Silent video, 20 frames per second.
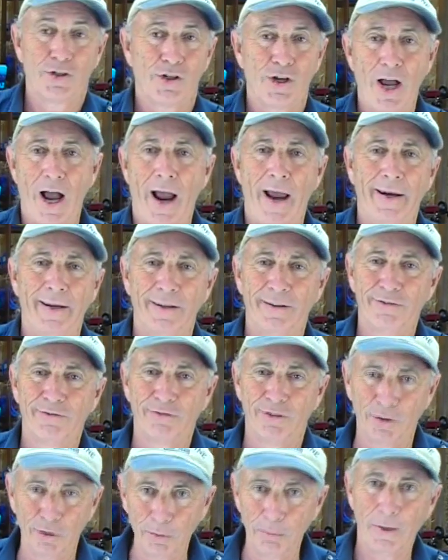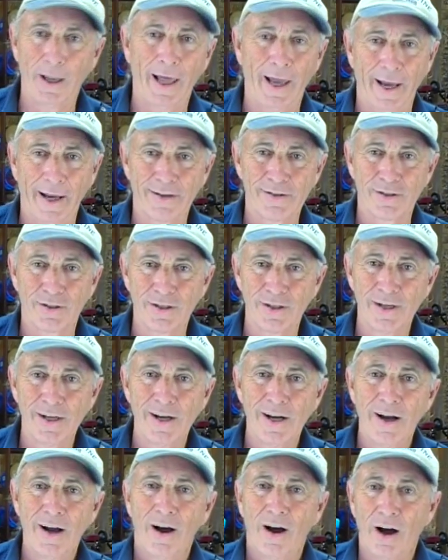shining full blast
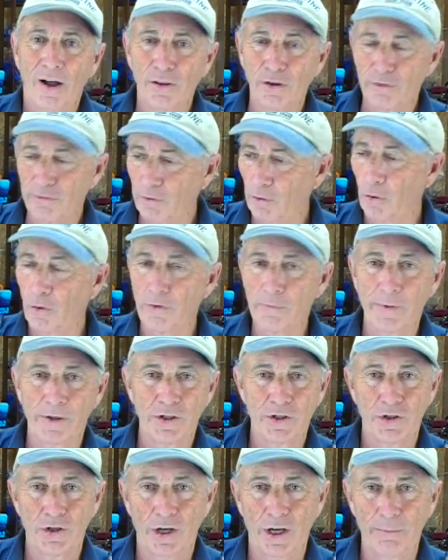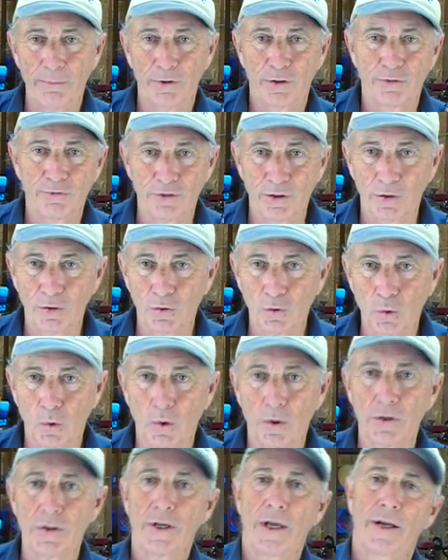on the floor of my shop at the front
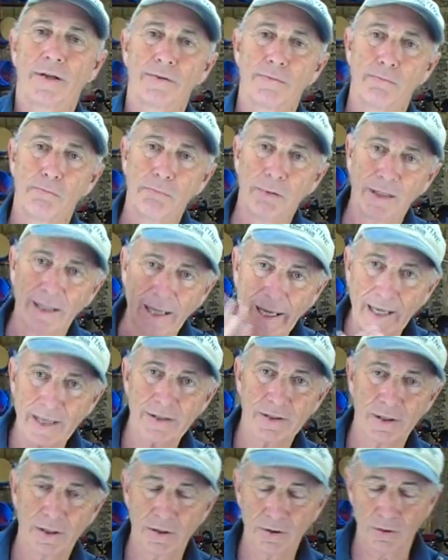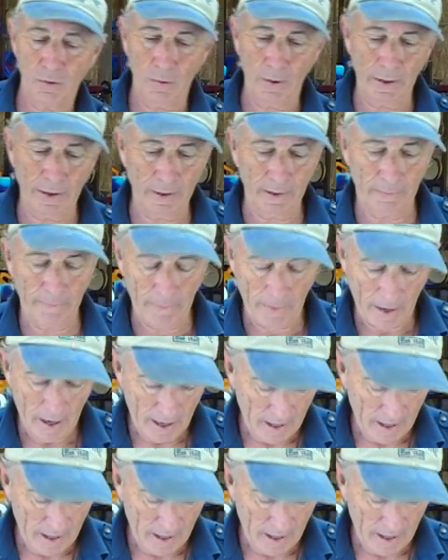doors and it's blasting its way in.